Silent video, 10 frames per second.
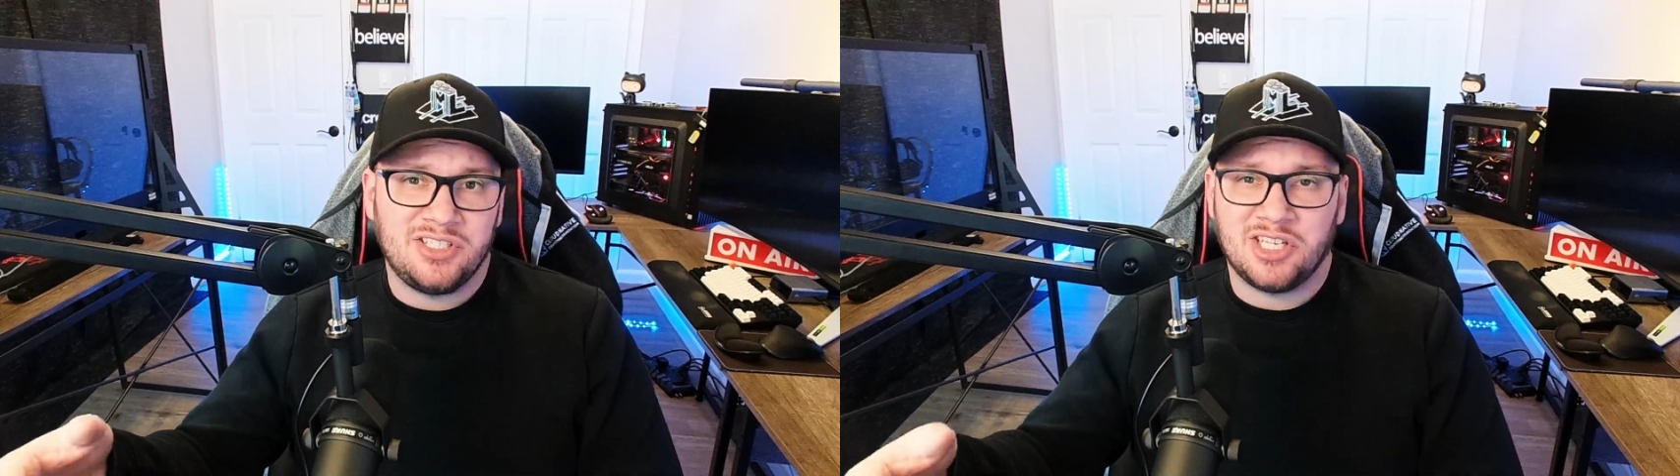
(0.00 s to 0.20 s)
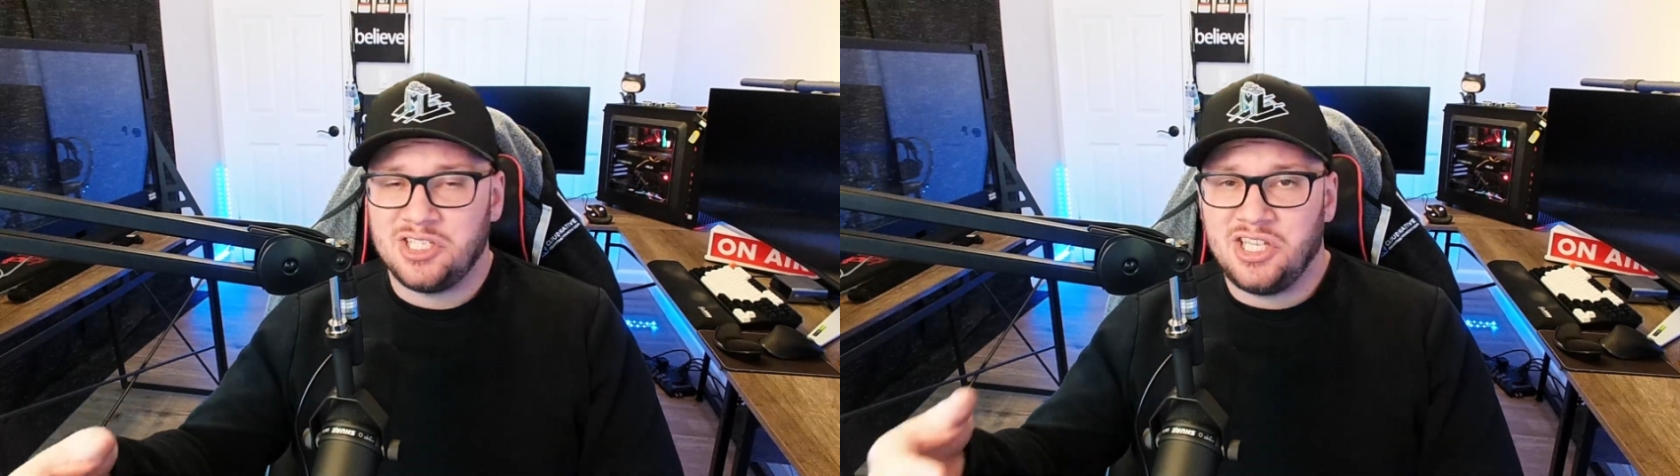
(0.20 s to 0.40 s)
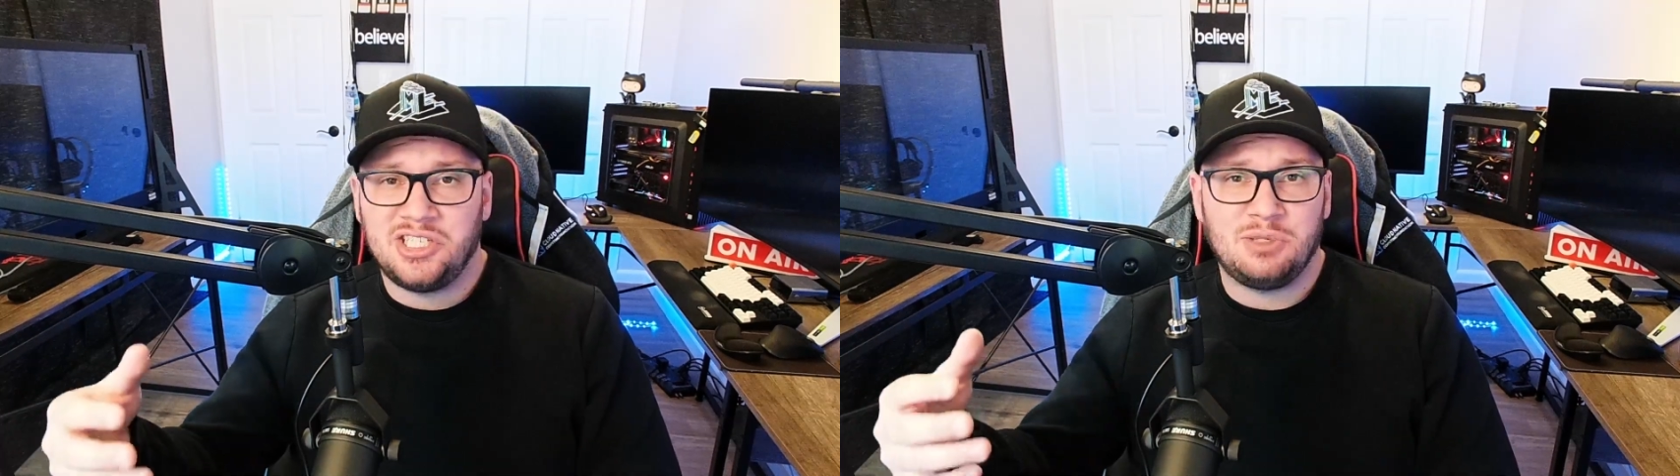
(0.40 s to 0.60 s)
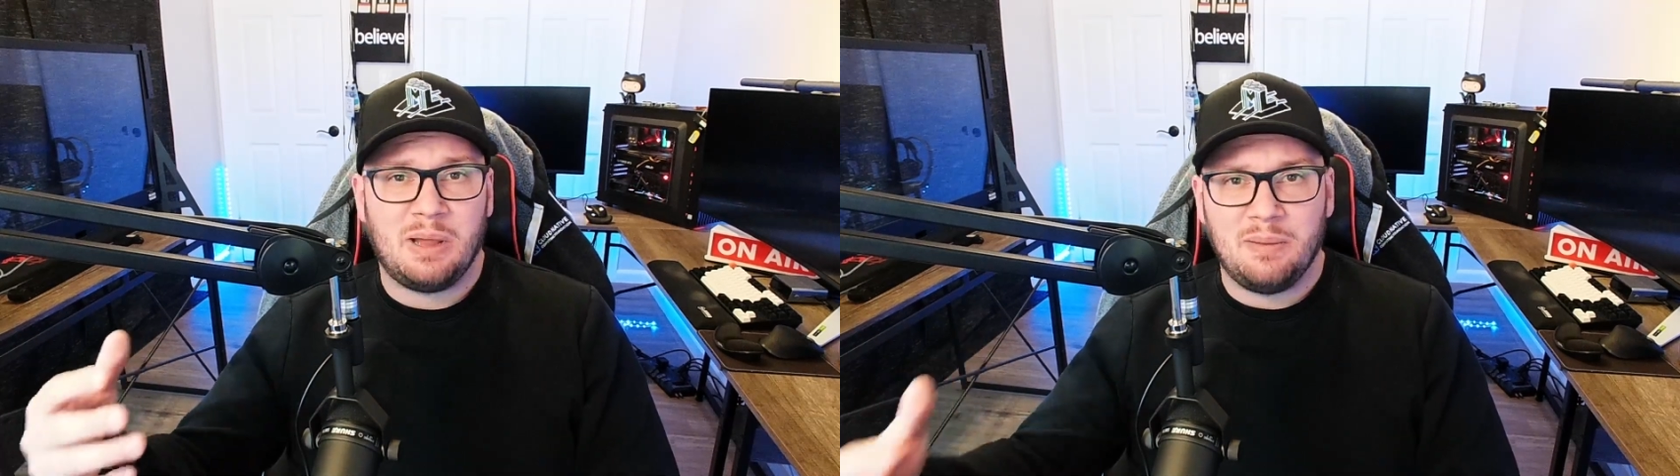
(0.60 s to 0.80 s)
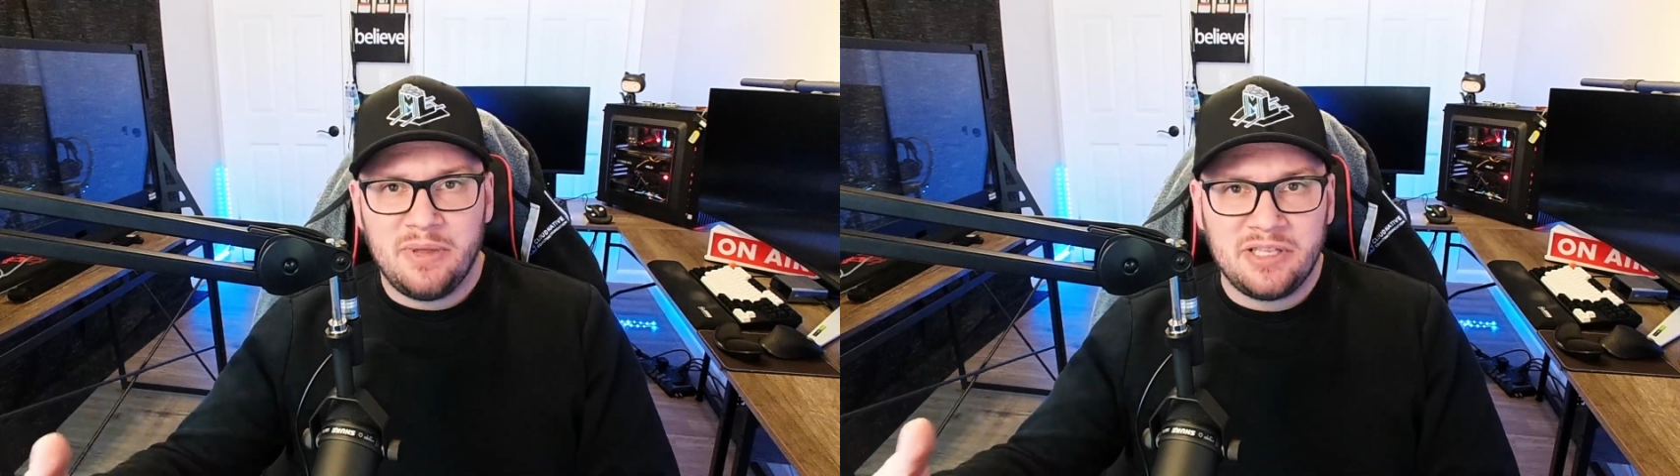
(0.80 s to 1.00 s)
because this is
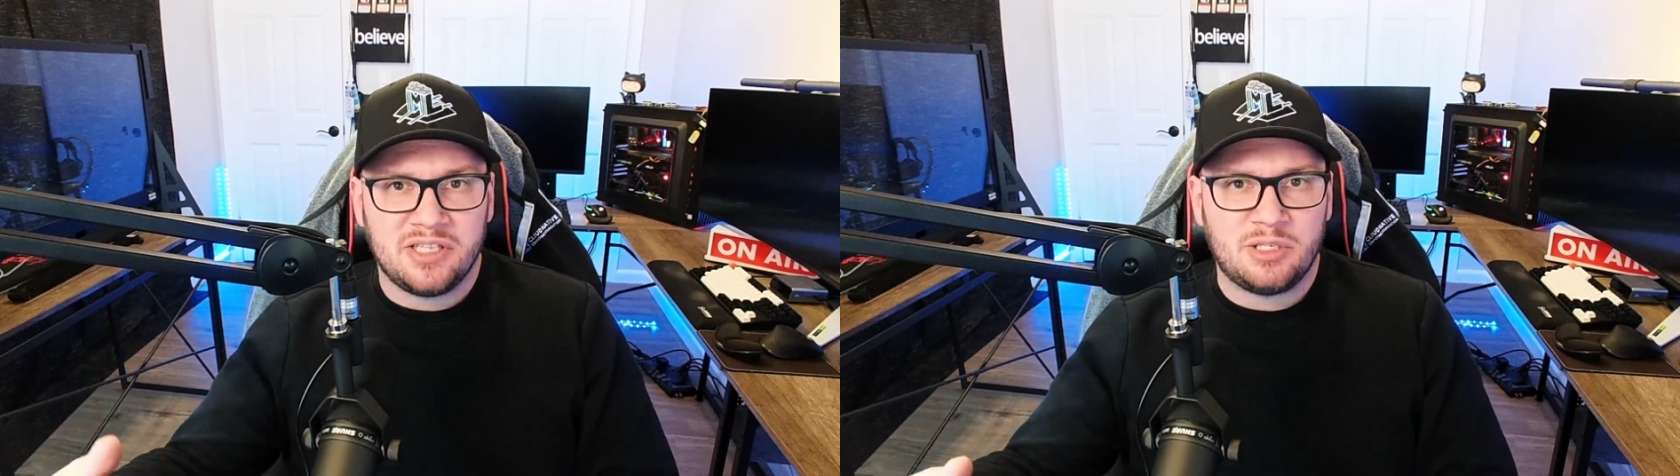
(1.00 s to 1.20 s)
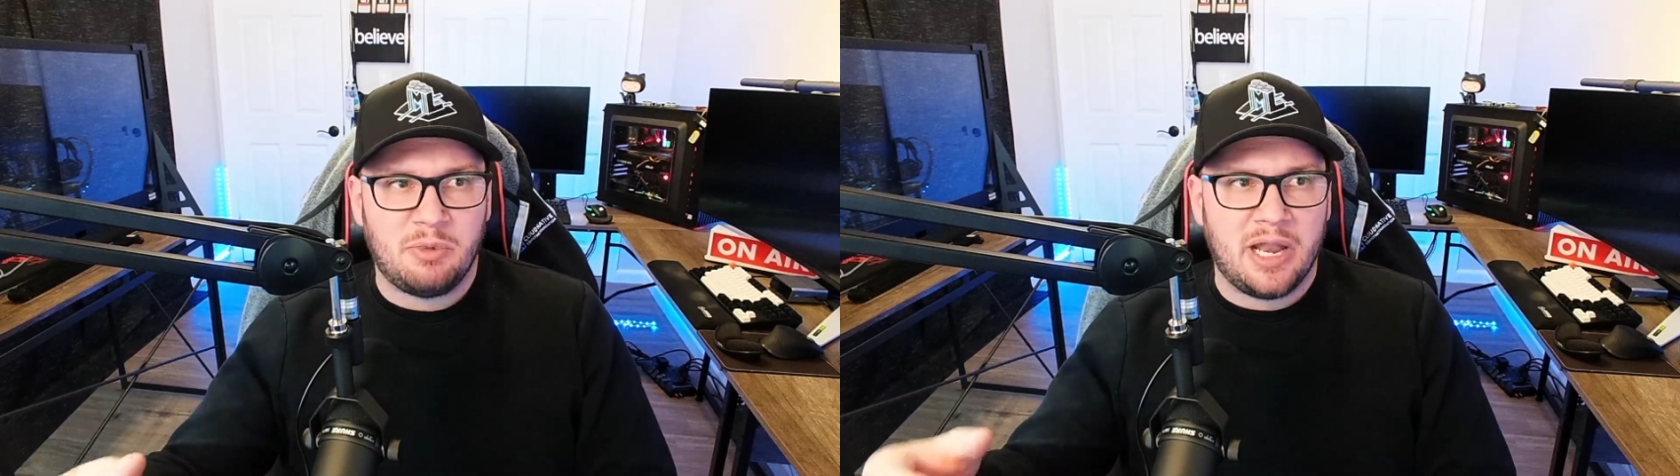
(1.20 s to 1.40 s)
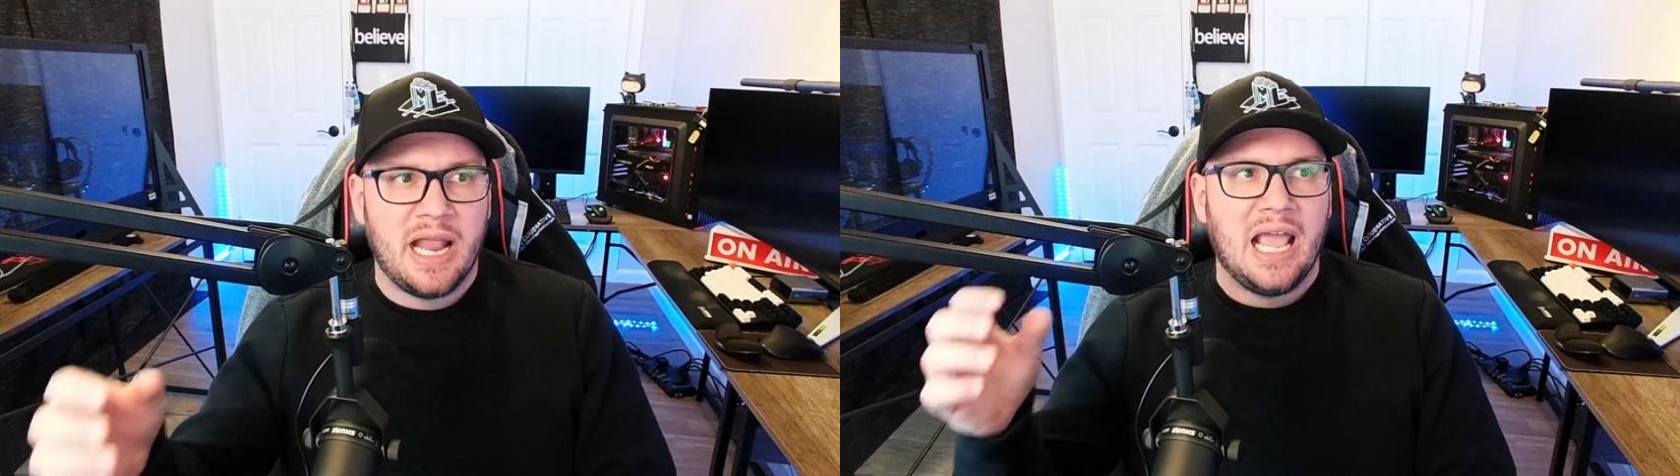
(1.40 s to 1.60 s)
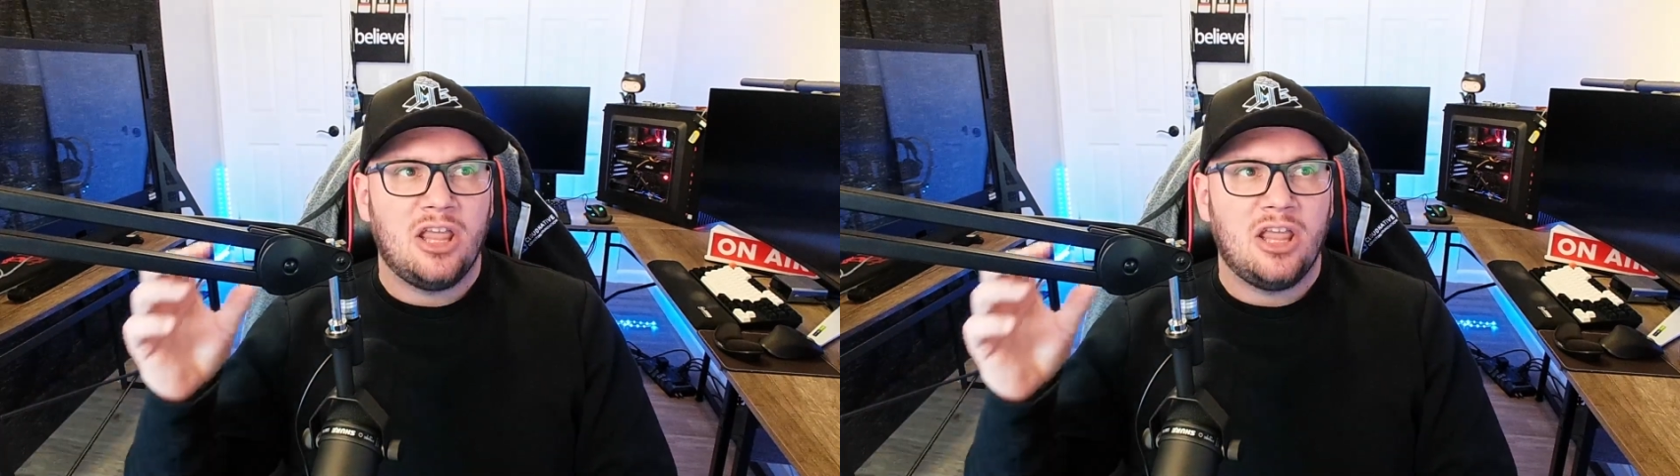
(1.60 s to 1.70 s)
my business, but